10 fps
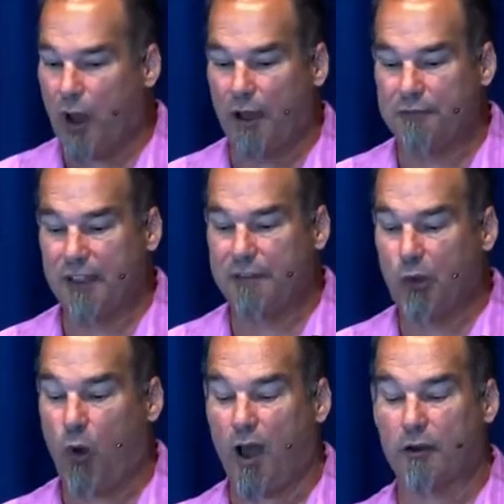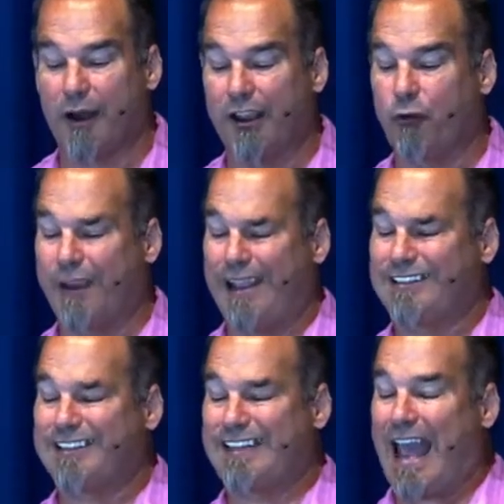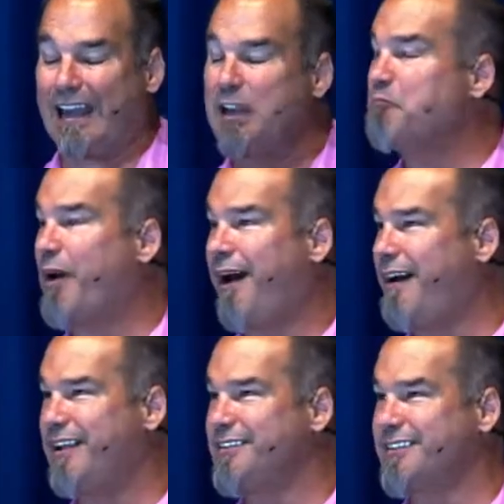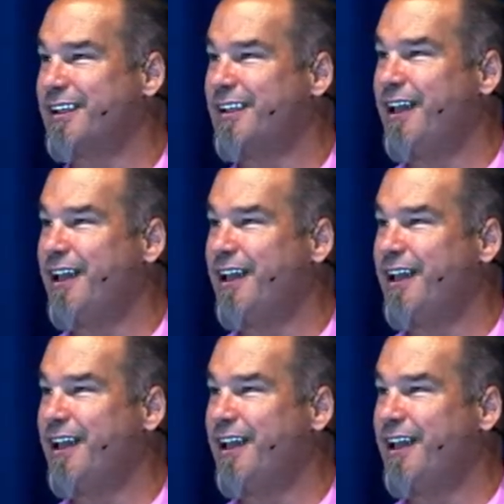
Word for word: of living water and create stagnant ponds